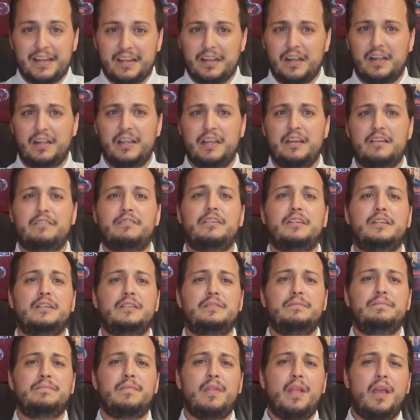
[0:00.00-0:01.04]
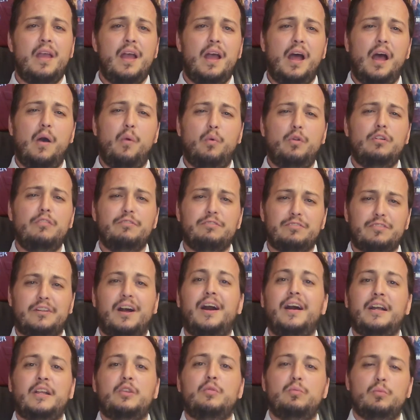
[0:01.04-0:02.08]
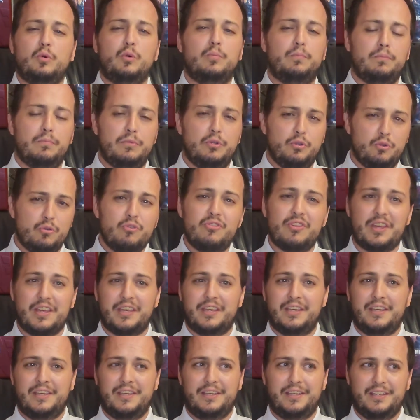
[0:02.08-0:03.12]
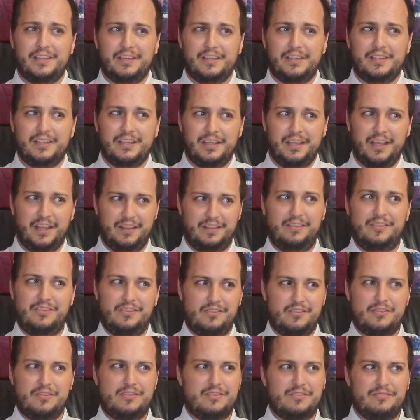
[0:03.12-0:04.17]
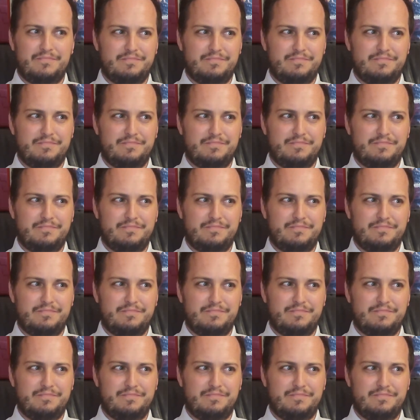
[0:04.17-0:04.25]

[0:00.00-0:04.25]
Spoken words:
however, I would have liked more music in the